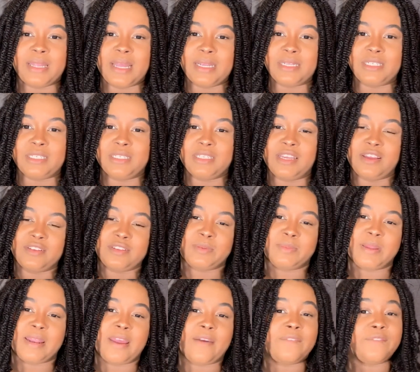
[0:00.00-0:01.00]
that just gives
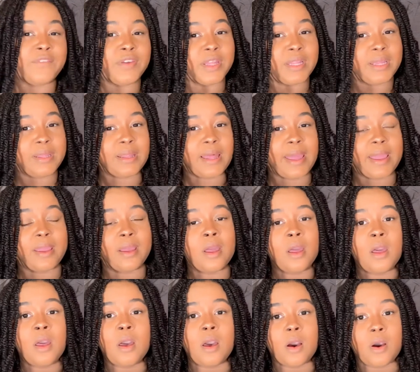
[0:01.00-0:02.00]
me that feeling like,
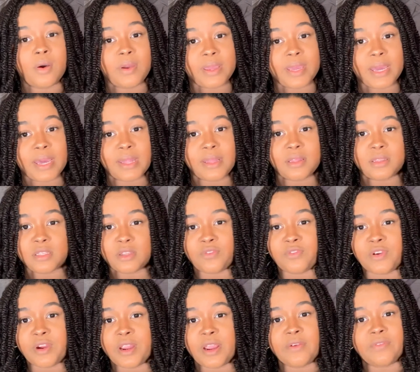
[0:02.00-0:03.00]
oh yeah, this is a
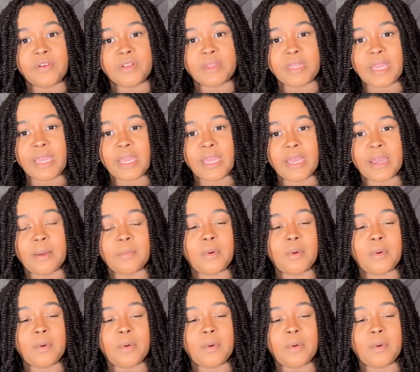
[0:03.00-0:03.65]
forever thing.